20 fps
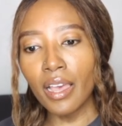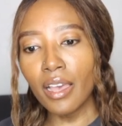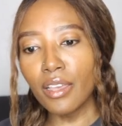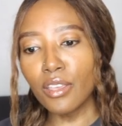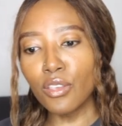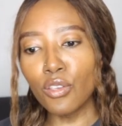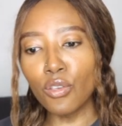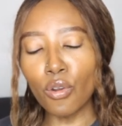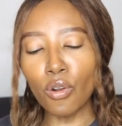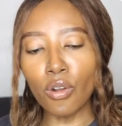
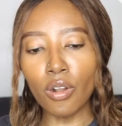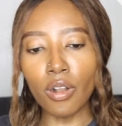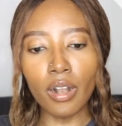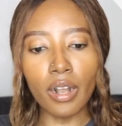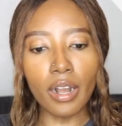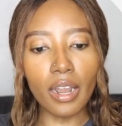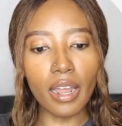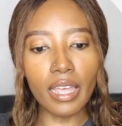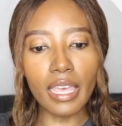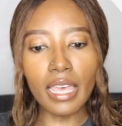
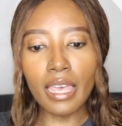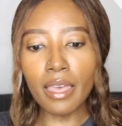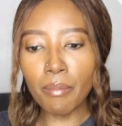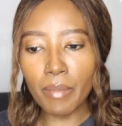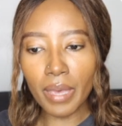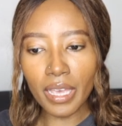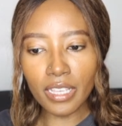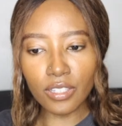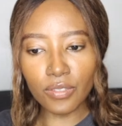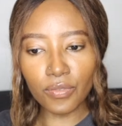your
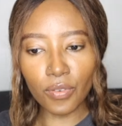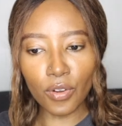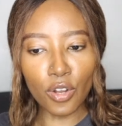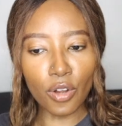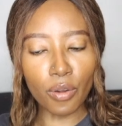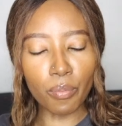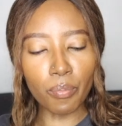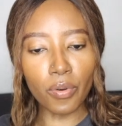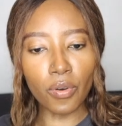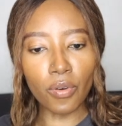image for
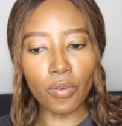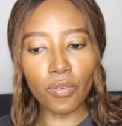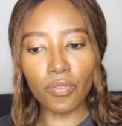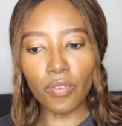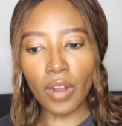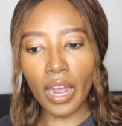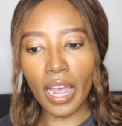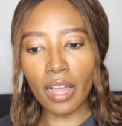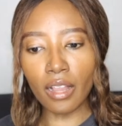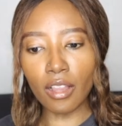your
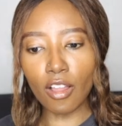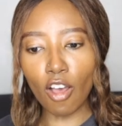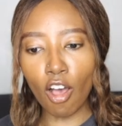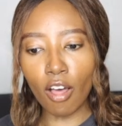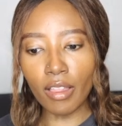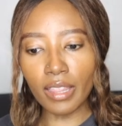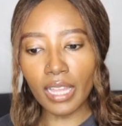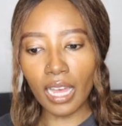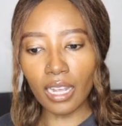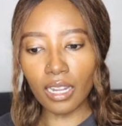profile,
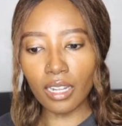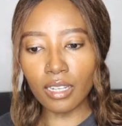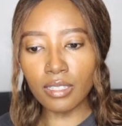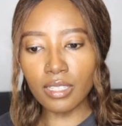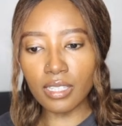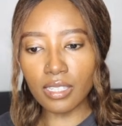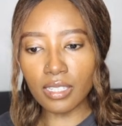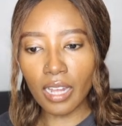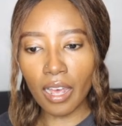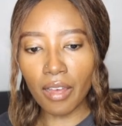all that
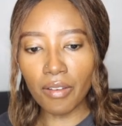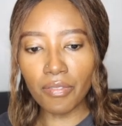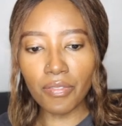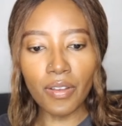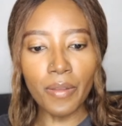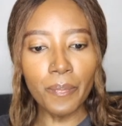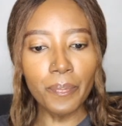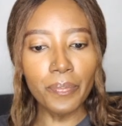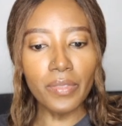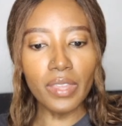good stuff.
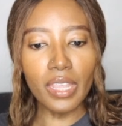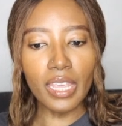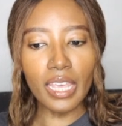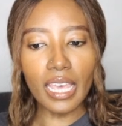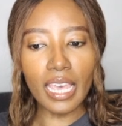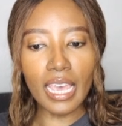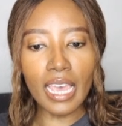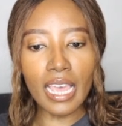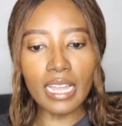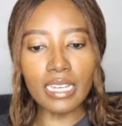
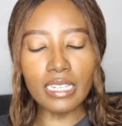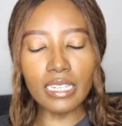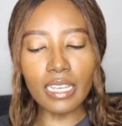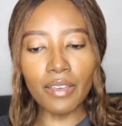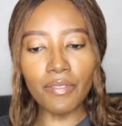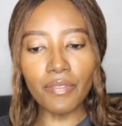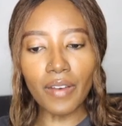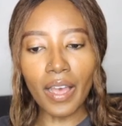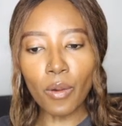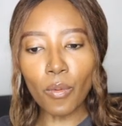And
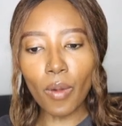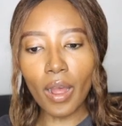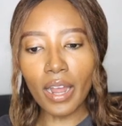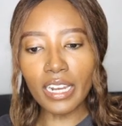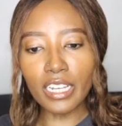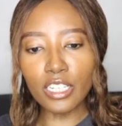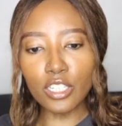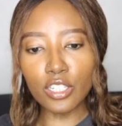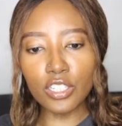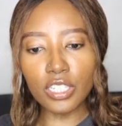if I
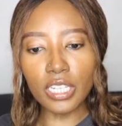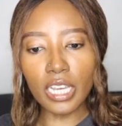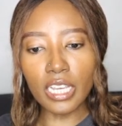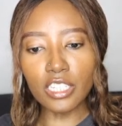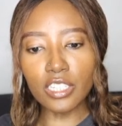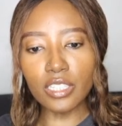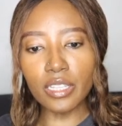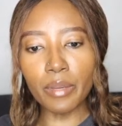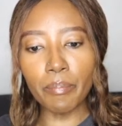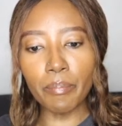wanted to change the